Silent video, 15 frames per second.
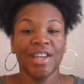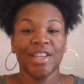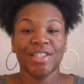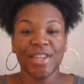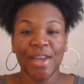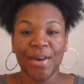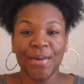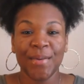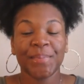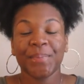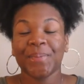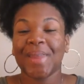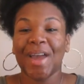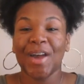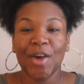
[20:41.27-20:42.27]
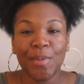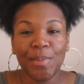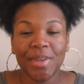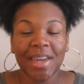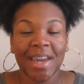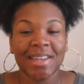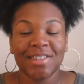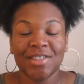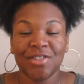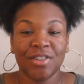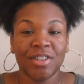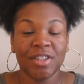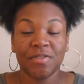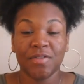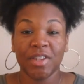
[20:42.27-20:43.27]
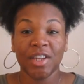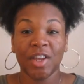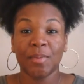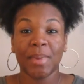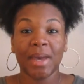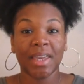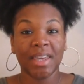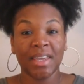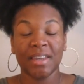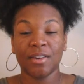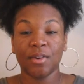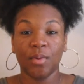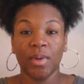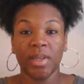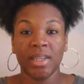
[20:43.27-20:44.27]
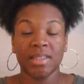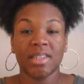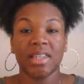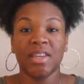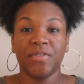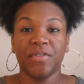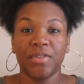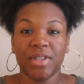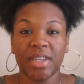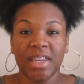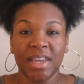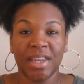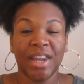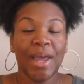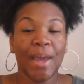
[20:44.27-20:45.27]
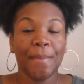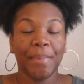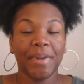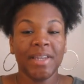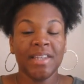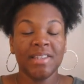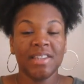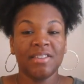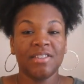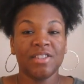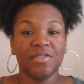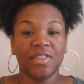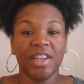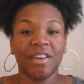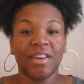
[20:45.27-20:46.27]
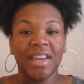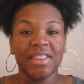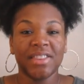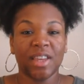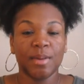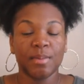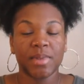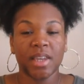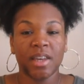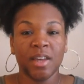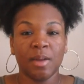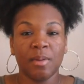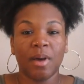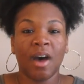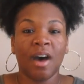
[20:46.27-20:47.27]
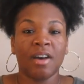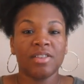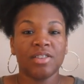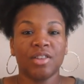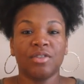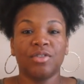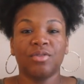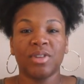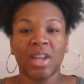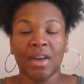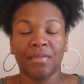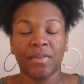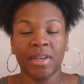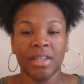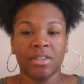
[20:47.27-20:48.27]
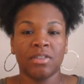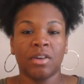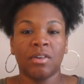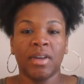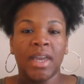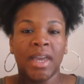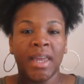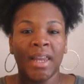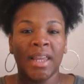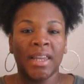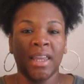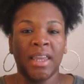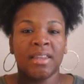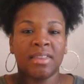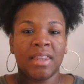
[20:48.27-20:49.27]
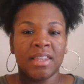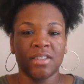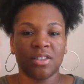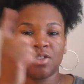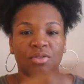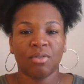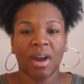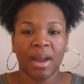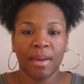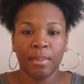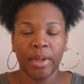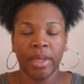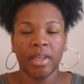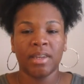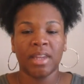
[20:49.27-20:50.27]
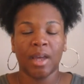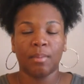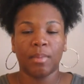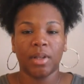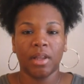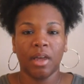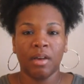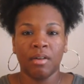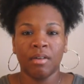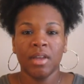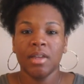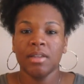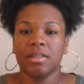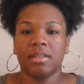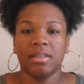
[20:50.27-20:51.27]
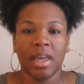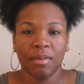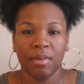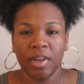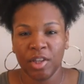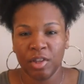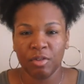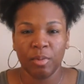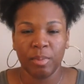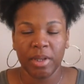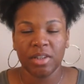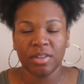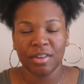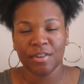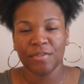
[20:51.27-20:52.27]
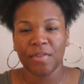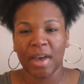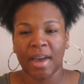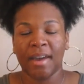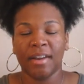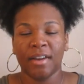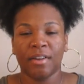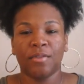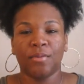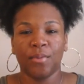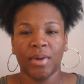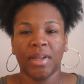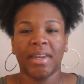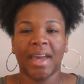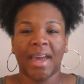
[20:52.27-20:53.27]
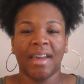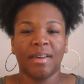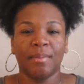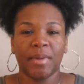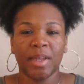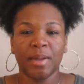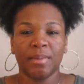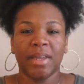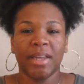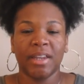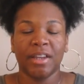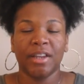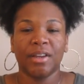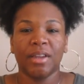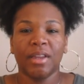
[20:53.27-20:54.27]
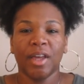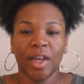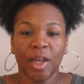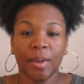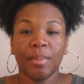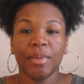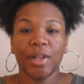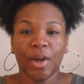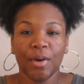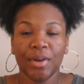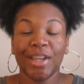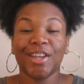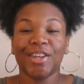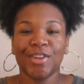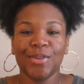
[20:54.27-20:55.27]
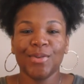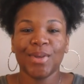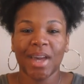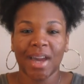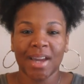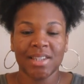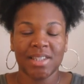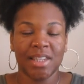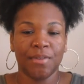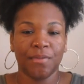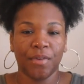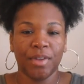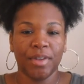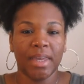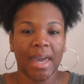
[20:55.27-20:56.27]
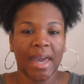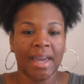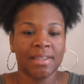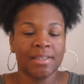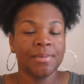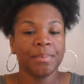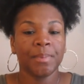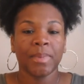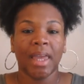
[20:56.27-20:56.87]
So, I hope you guys enjoyed this video, my king and queens. If you did, please give this video a thumbs up. Also, do not forget to go ahead and hit that subscribe button down below so that way you will be notified of when I am uploading uploading new content for you guys.